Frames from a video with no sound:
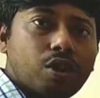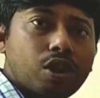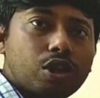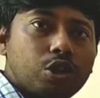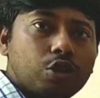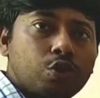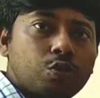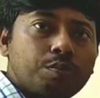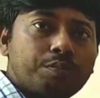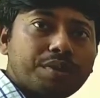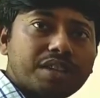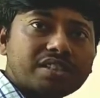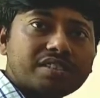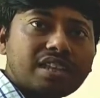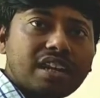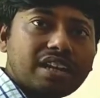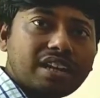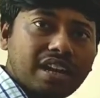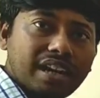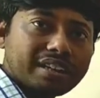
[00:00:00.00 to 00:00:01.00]
volume,
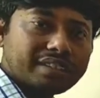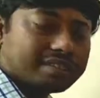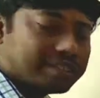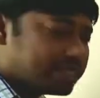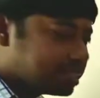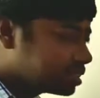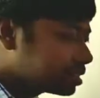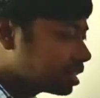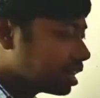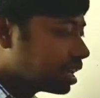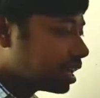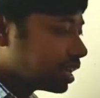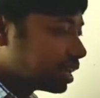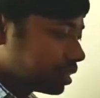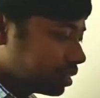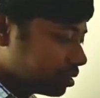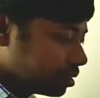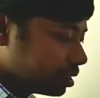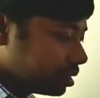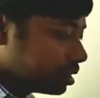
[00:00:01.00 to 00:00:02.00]
pressure like this,
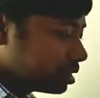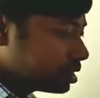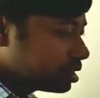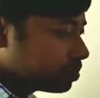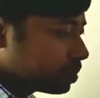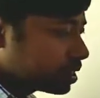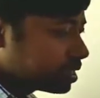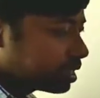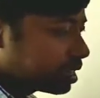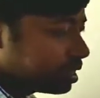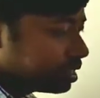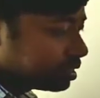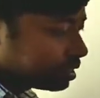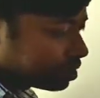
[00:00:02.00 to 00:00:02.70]
it is basically